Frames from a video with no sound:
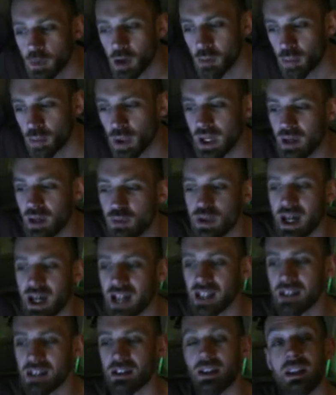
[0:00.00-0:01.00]
but in
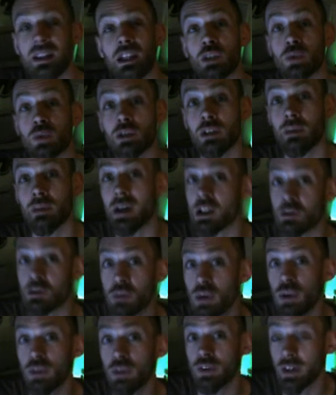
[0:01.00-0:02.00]
reality this was the best
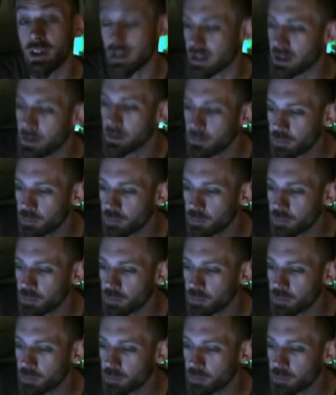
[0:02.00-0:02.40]
move here.